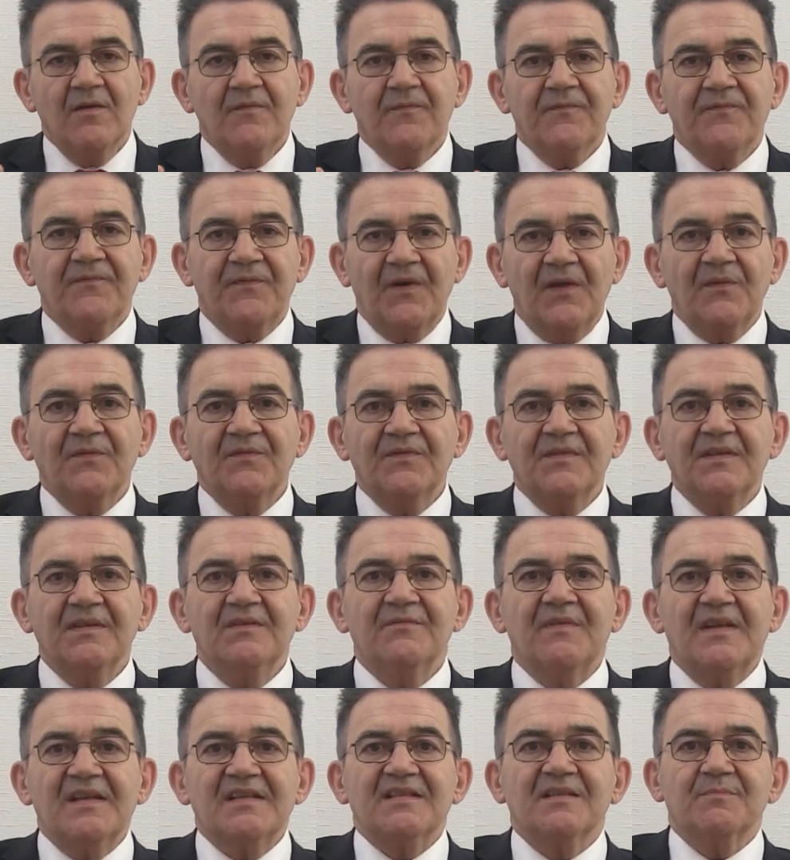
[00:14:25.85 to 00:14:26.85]
Fund
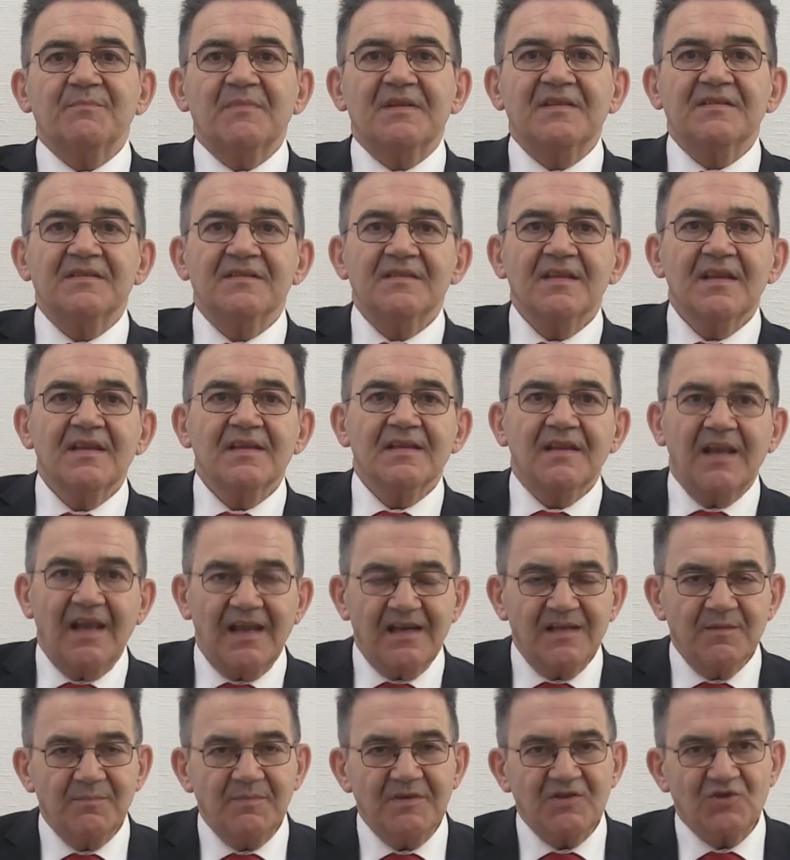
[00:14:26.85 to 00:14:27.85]
investments
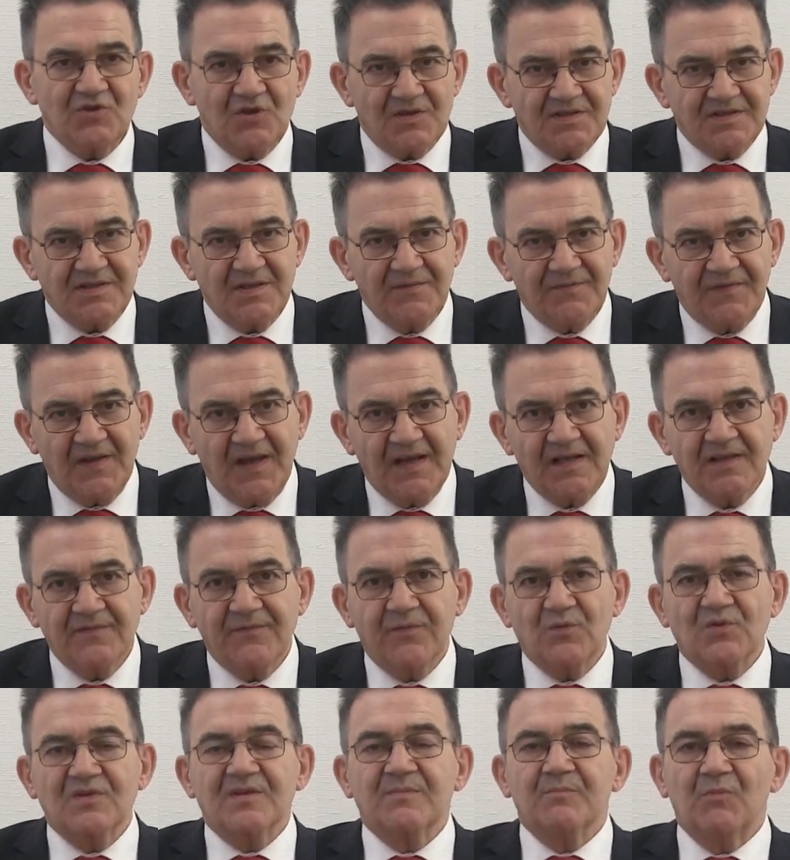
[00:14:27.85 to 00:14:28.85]
can be justified
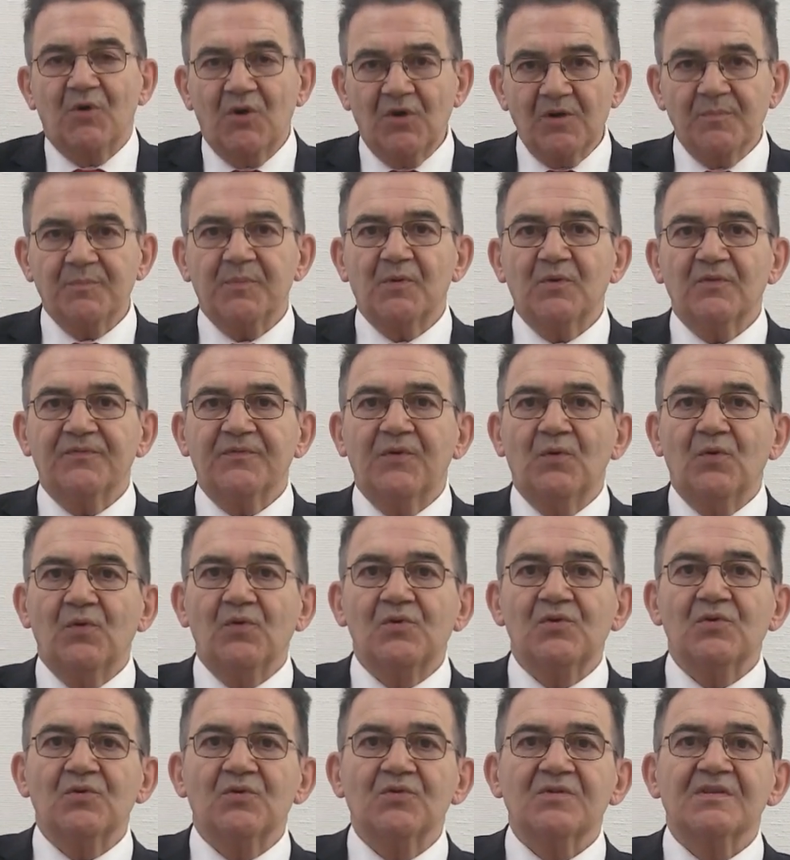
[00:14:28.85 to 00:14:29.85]
for small
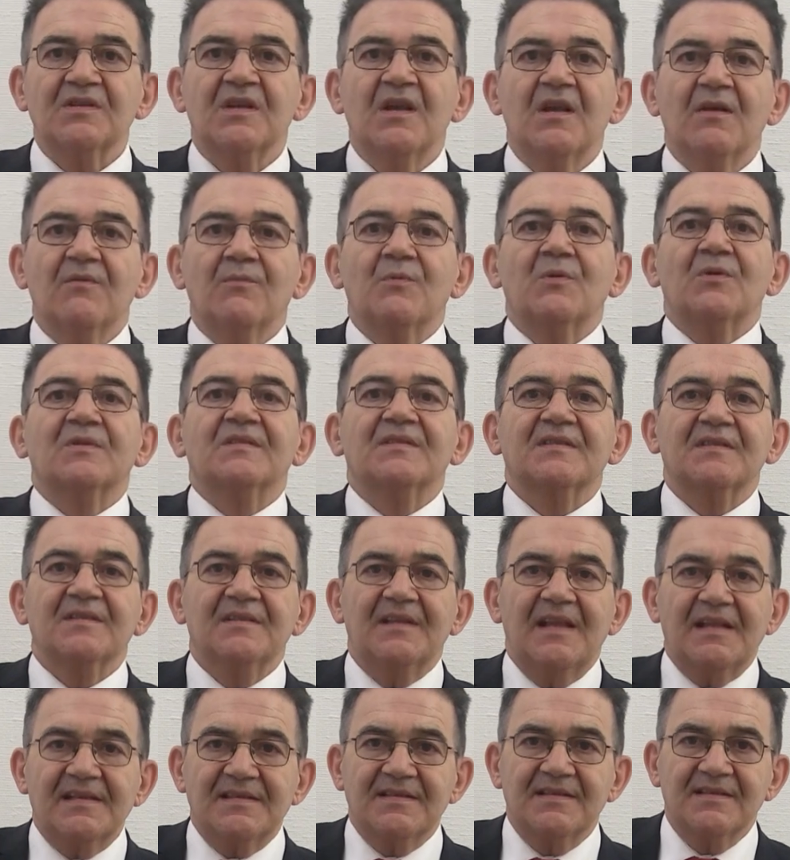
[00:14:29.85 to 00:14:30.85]
portfolios worth
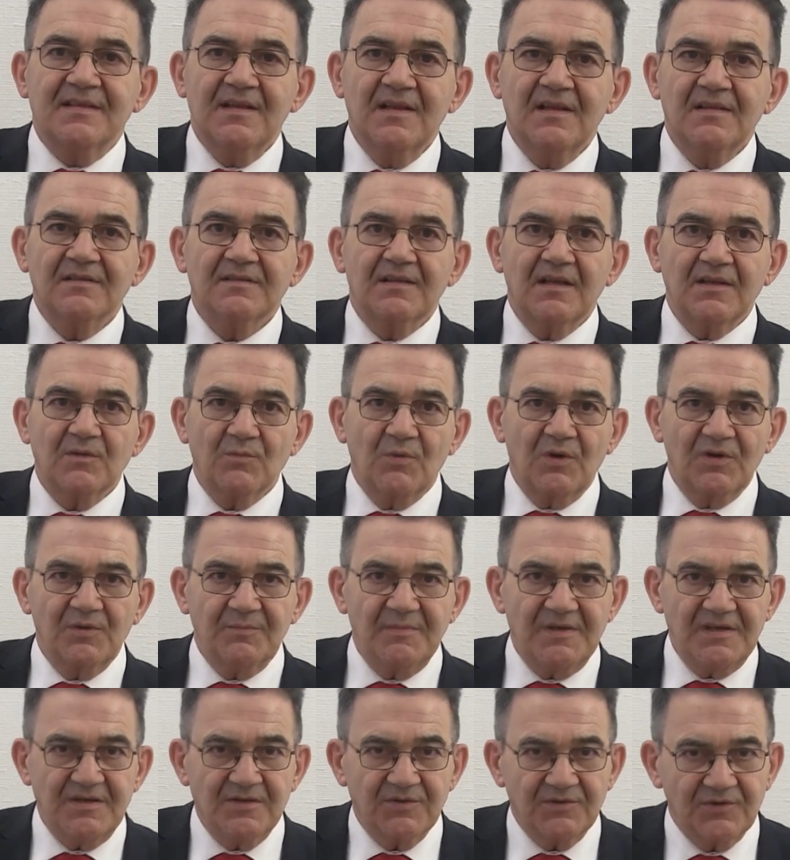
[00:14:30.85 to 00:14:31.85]
less than
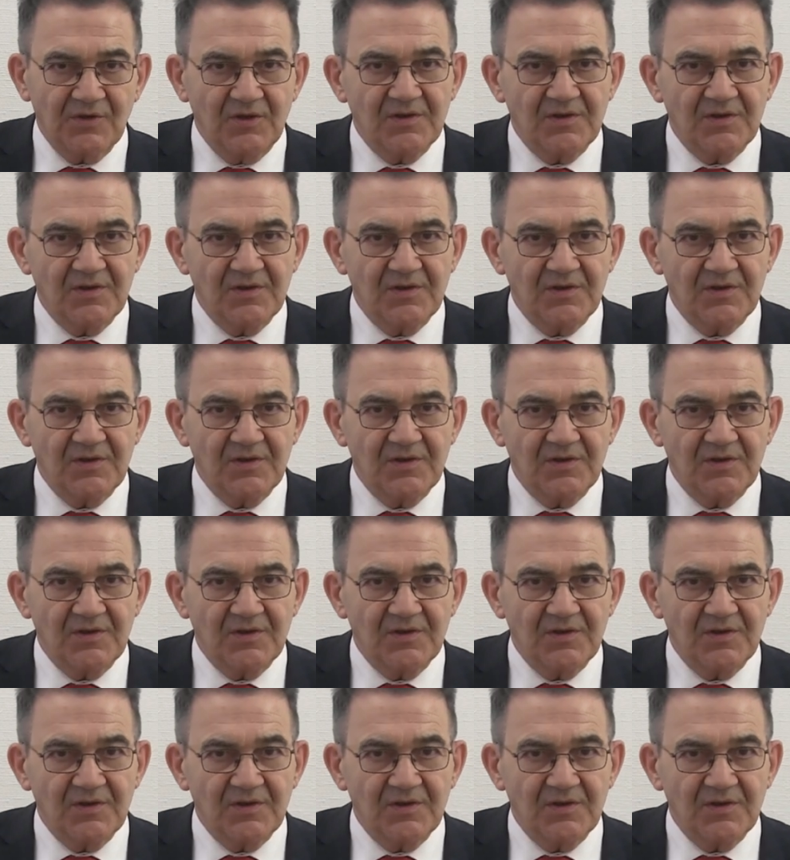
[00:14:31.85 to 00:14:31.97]
$1 million.